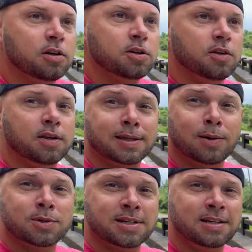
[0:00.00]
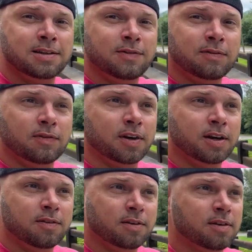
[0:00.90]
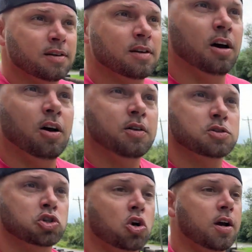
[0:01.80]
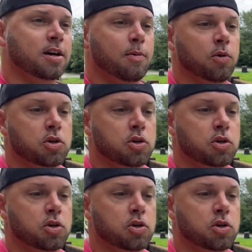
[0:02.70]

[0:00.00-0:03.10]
Oh, do you think that was 1955? Uh oh, there's a truck coming with a